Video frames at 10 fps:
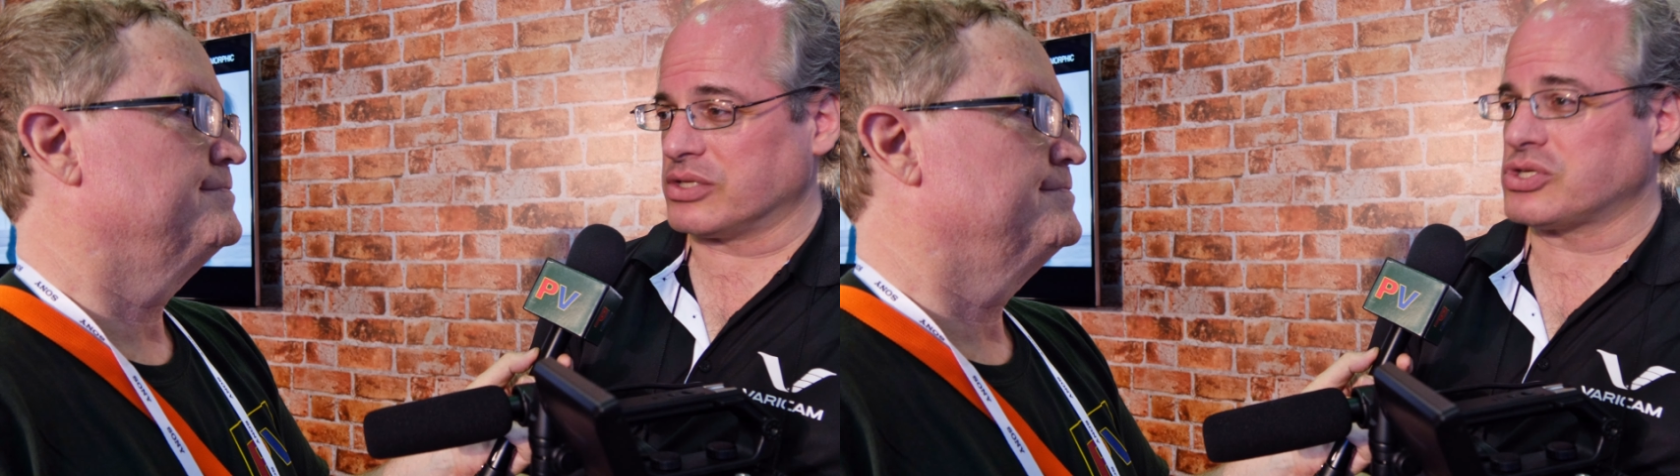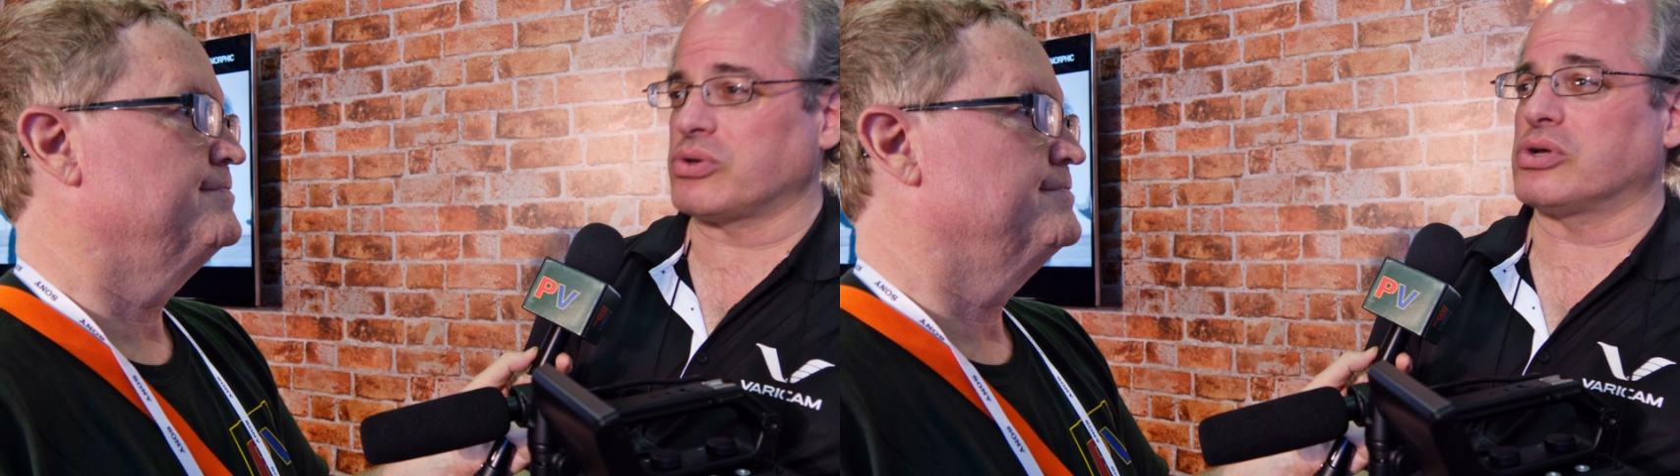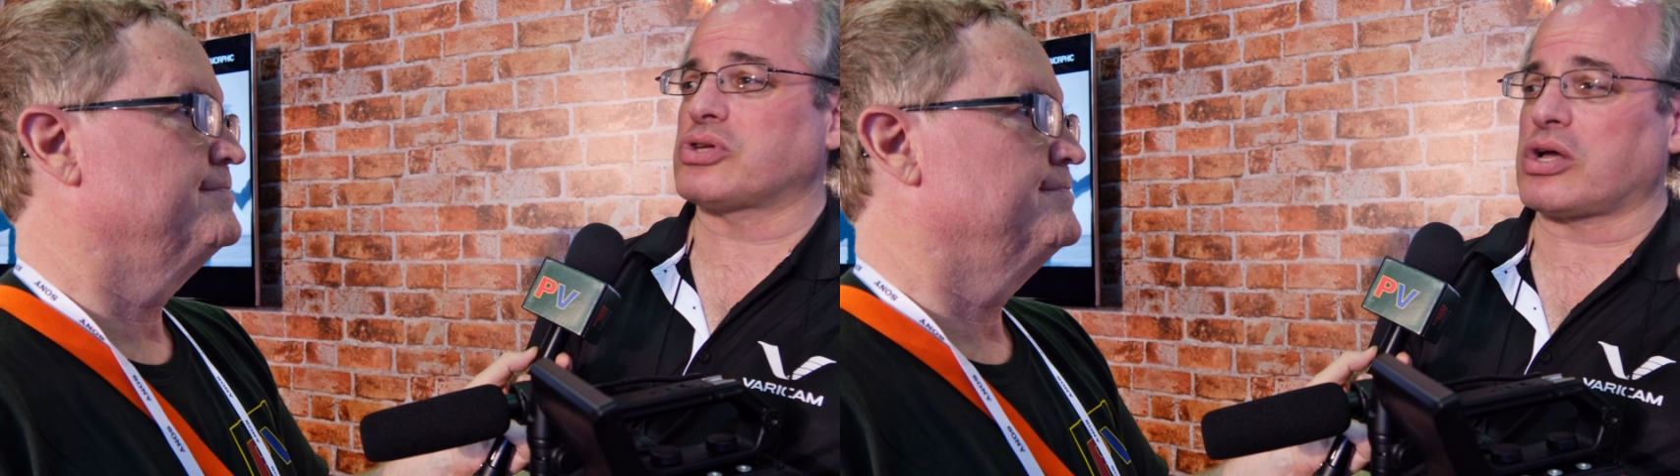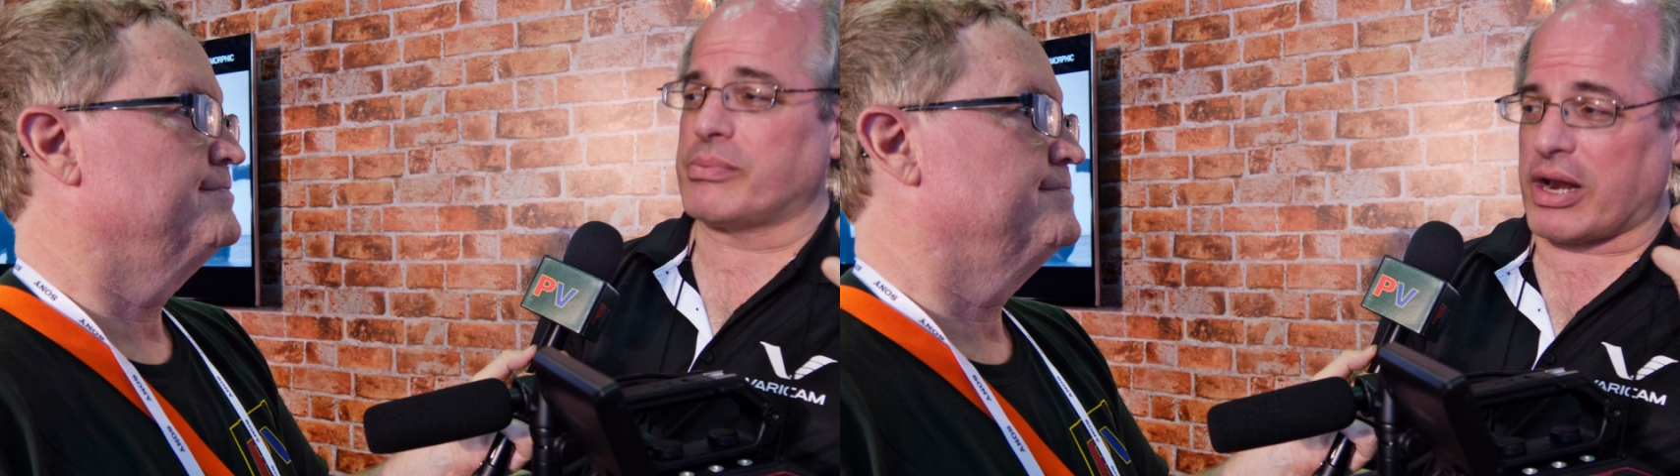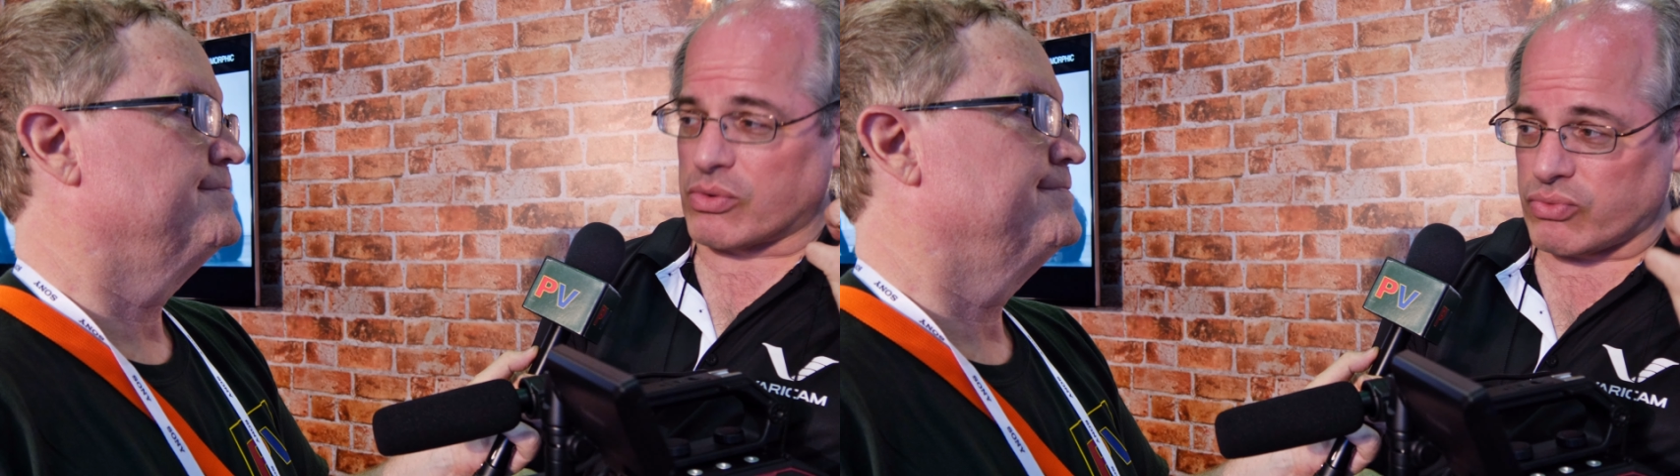So you're talking
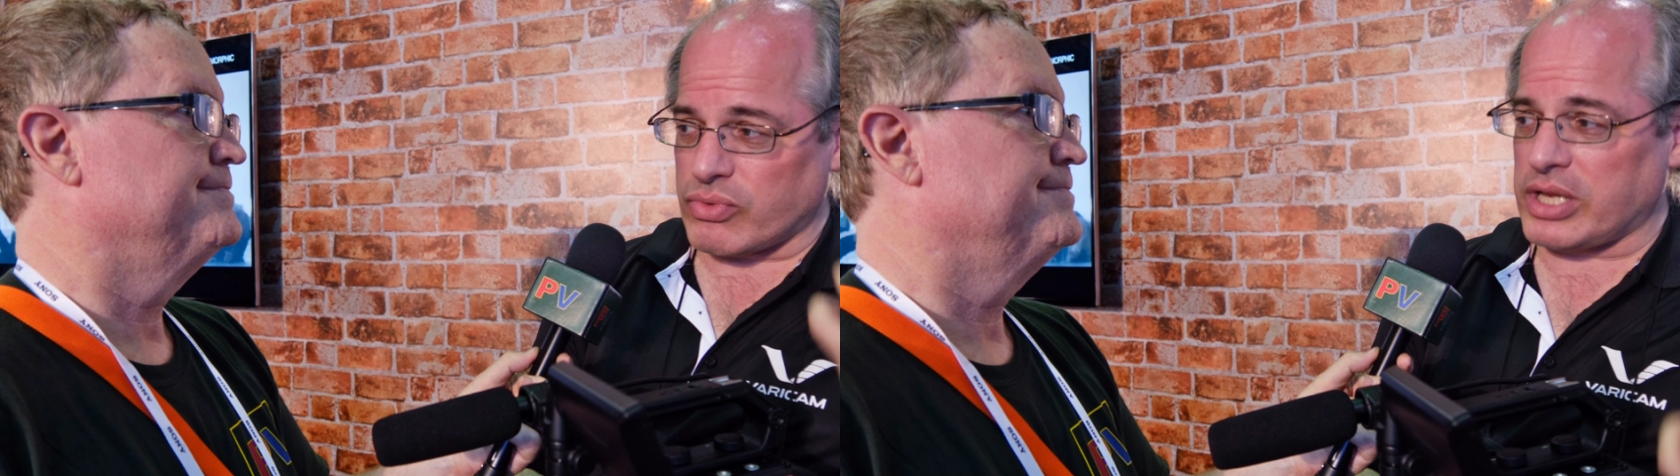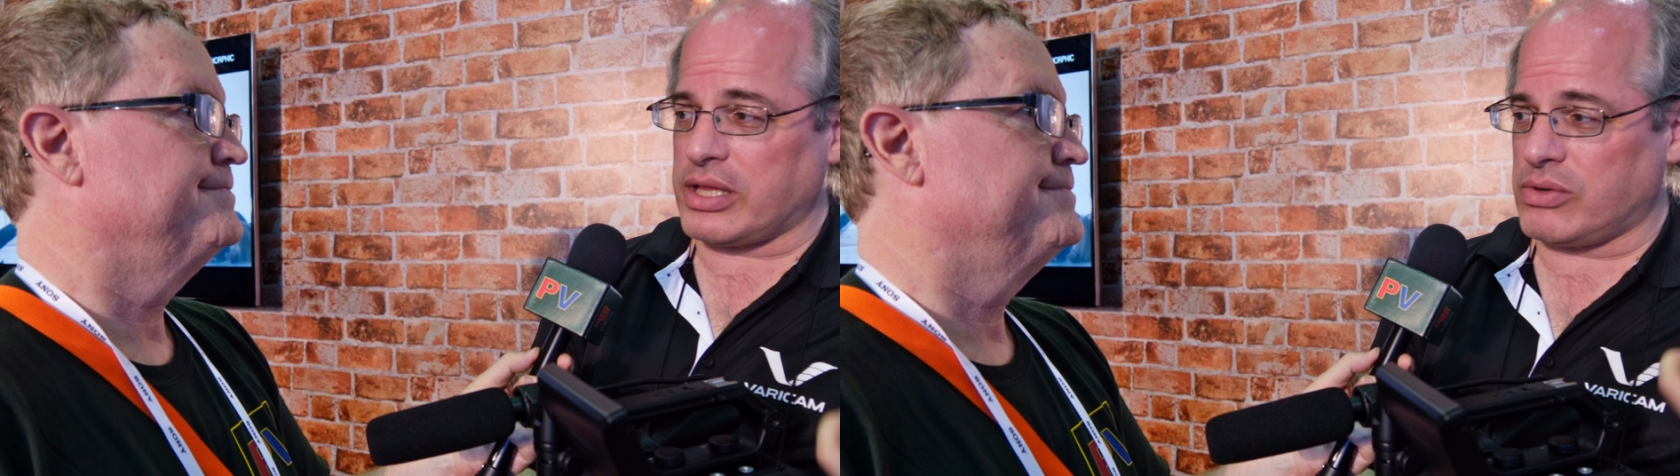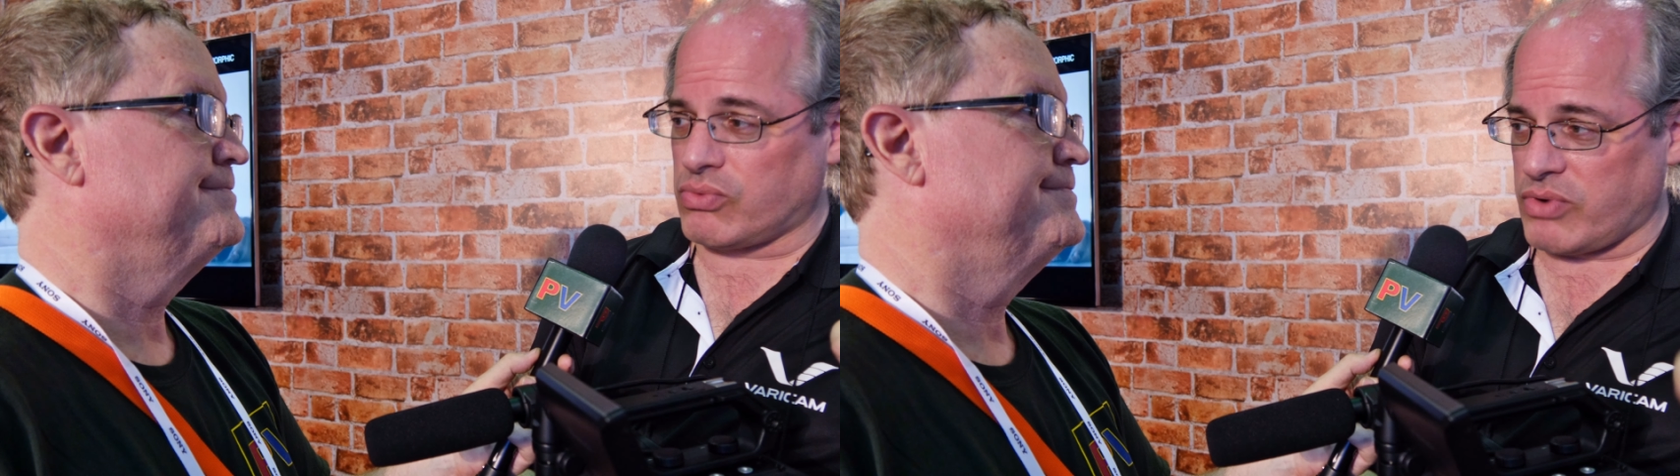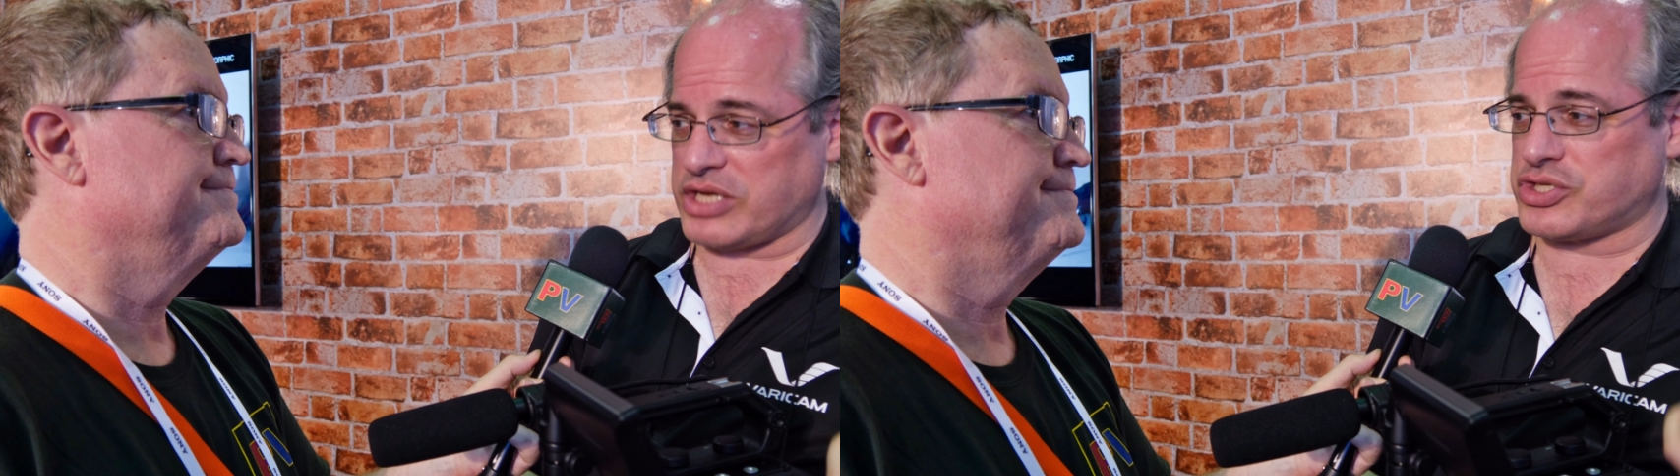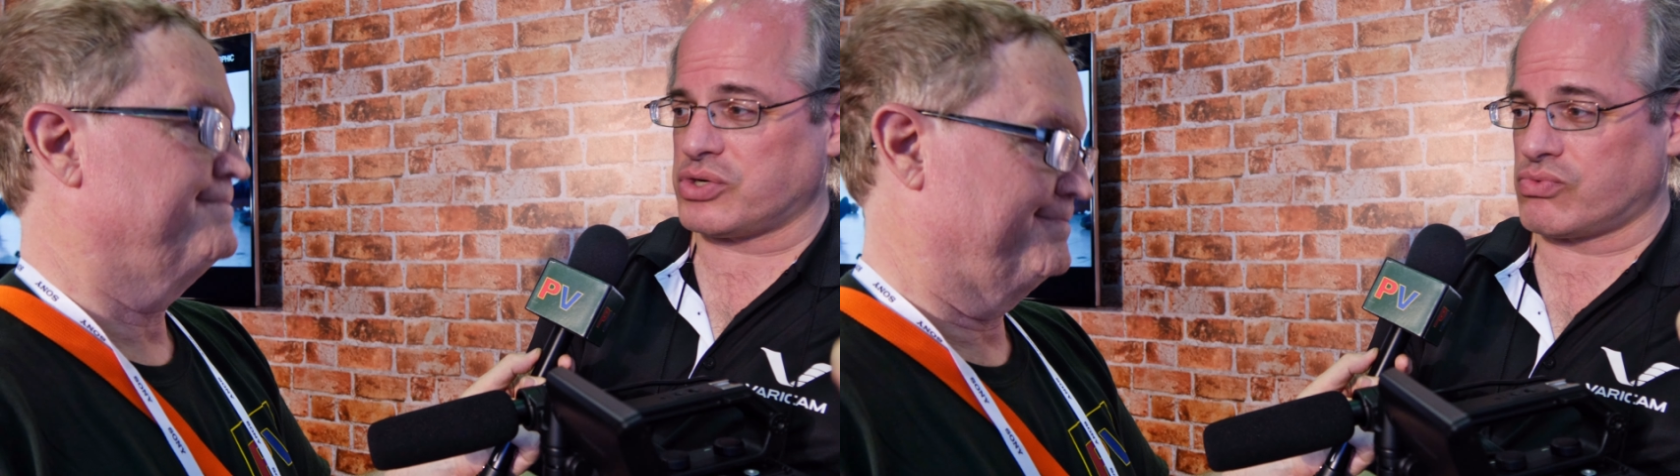about a really rich,